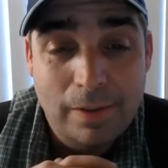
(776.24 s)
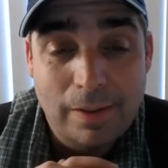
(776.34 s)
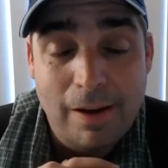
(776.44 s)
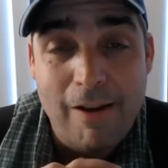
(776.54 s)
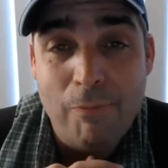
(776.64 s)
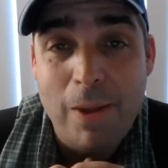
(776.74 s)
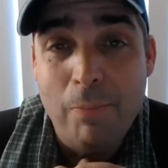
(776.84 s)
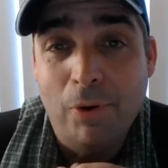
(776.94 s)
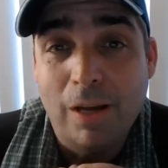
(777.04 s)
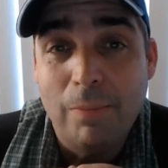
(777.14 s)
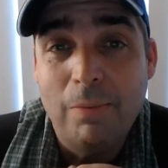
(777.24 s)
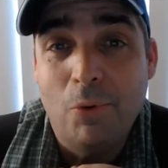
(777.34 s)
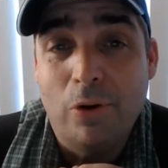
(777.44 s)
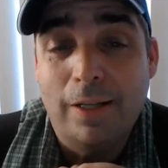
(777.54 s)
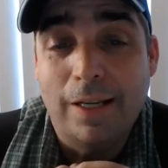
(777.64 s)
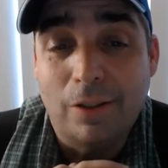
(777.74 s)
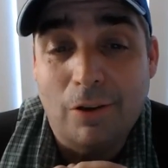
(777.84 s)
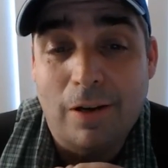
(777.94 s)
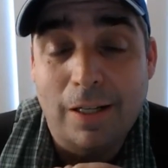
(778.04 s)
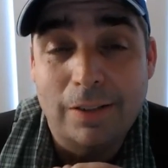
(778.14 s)
Uh, if people could be more like
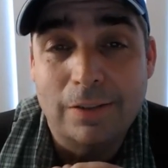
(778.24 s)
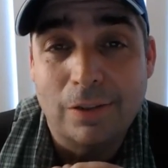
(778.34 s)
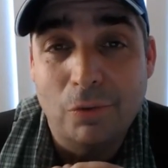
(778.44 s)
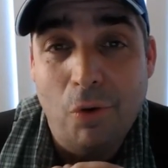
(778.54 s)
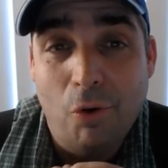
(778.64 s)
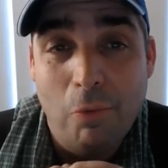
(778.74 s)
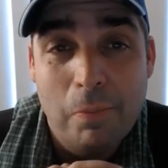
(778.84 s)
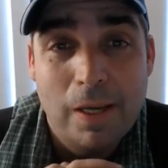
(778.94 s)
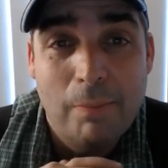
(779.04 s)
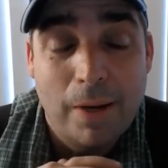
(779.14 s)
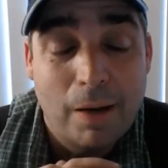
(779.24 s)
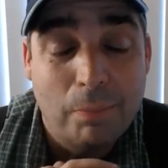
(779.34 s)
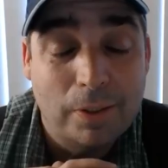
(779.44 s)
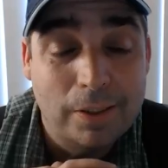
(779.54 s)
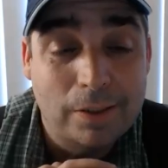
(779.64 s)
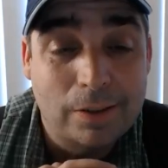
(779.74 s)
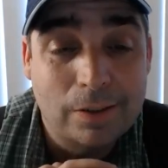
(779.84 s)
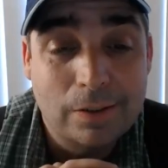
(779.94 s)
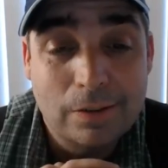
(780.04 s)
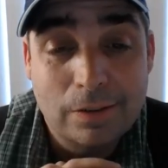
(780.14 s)
dogs, the world would be a better place.